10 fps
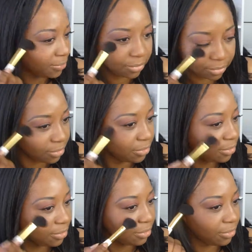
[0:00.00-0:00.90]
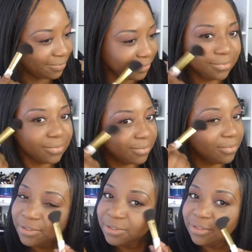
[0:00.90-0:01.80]

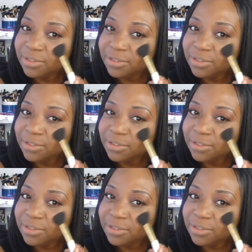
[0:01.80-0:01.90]
[no speech]